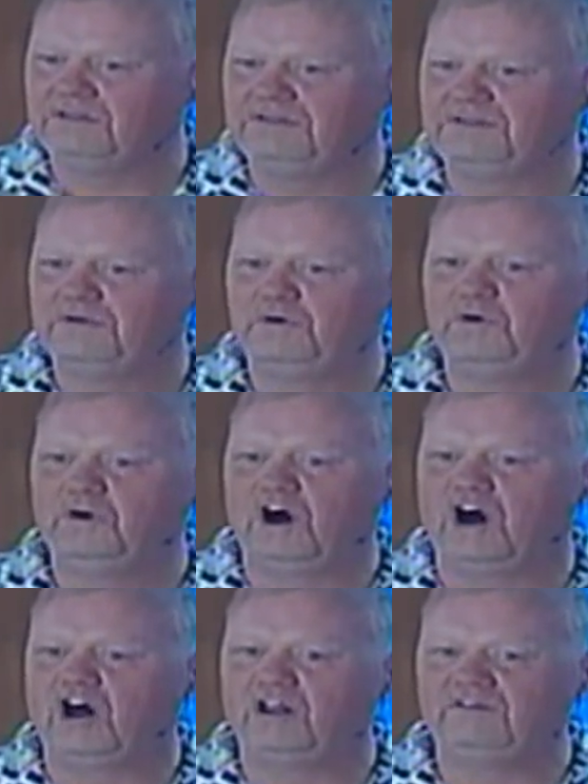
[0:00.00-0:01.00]
Through
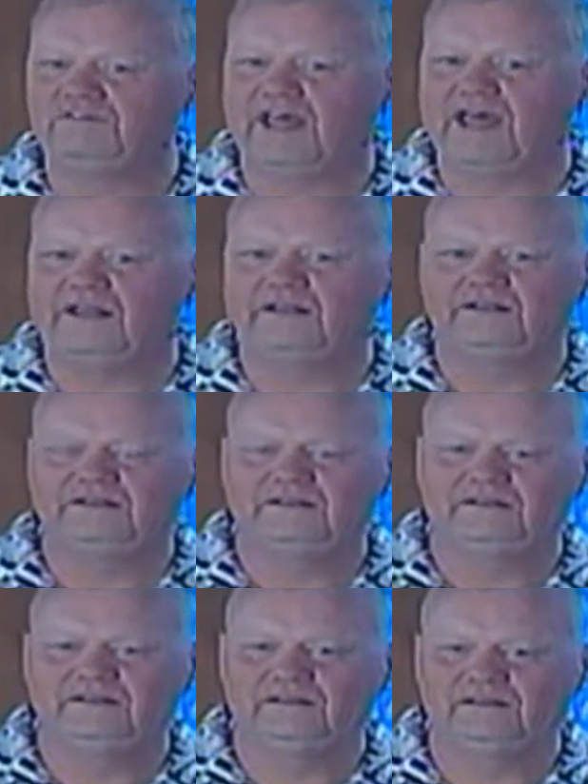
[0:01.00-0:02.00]
all of that,
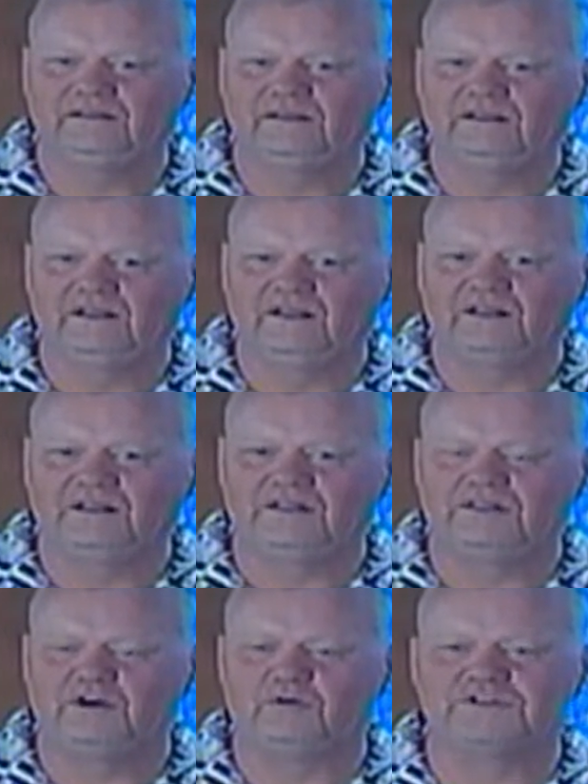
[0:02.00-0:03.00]

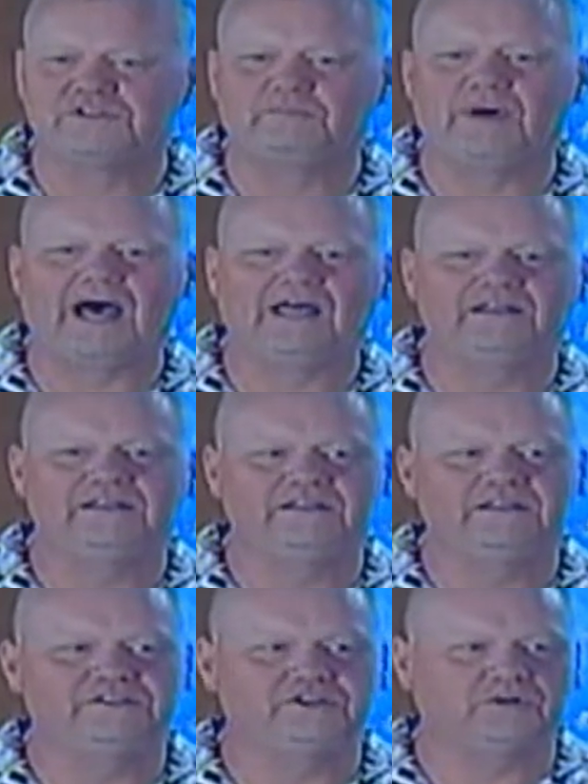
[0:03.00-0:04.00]
there was a bonding
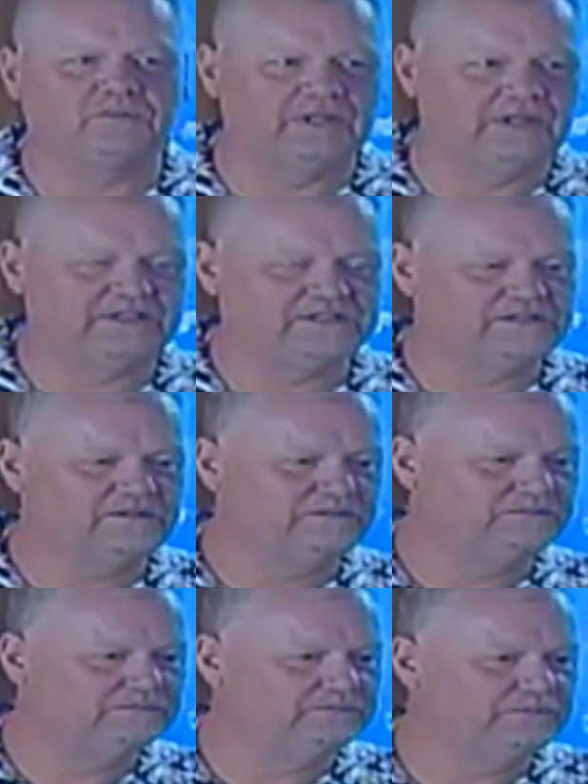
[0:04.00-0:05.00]
that took place
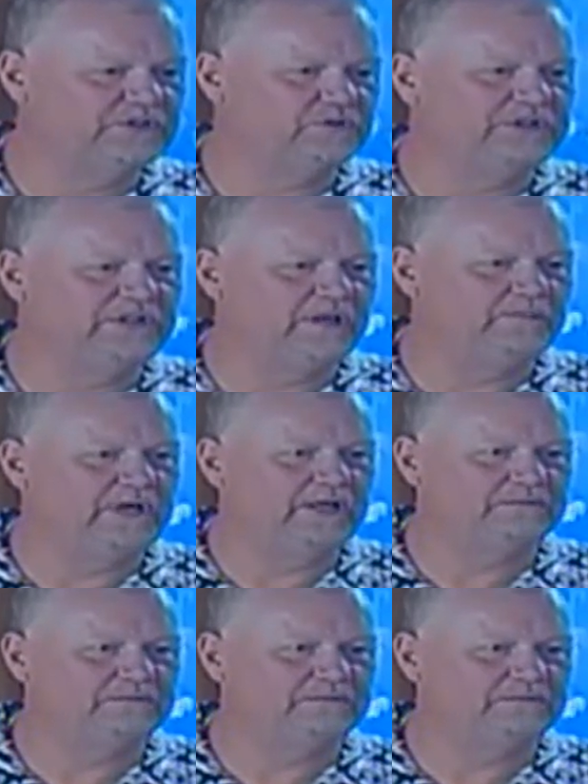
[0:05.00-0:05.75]
between them men.